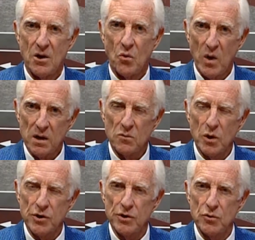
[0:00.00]
Well,
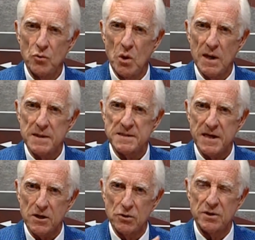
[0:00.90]
we're going to
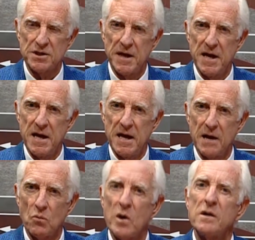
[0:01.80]
take a look today
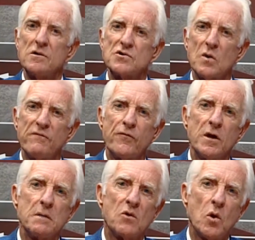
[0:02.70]
at one of those
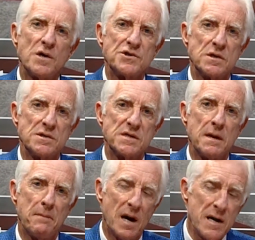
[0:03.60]
referendum questions, and
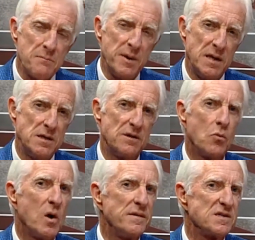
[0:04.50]
in my opinion, the
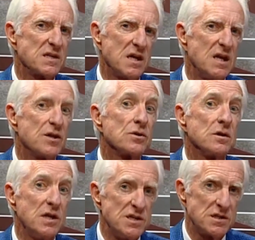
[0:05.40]
one that's getting the
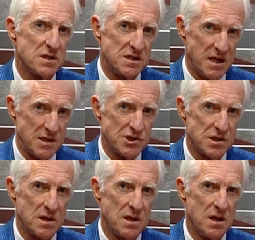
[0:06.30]
least
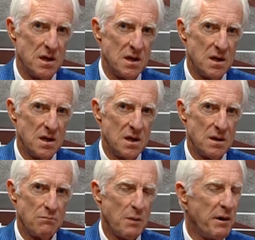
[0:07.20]
attention,
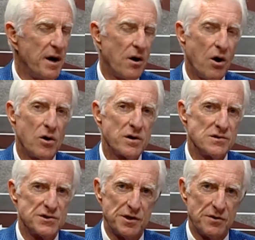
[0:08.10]
but by all
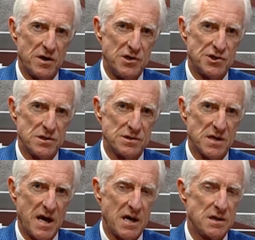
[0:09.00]
considerations,
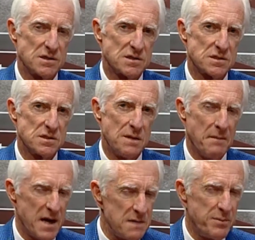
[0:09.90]
has, in
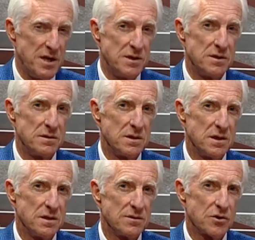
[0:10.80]
my opinion,
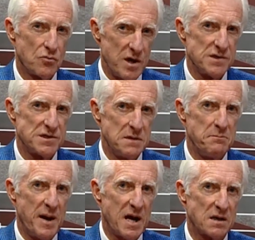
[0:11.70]
the greatest
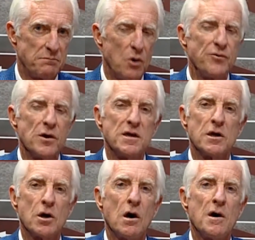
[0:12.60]
impact, both on the
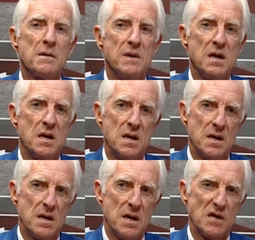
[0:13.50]
economy
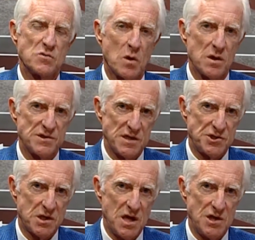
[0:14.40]
as well as
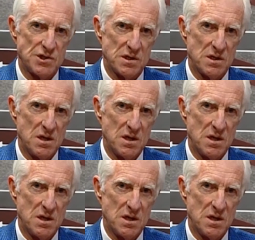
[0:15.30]
education.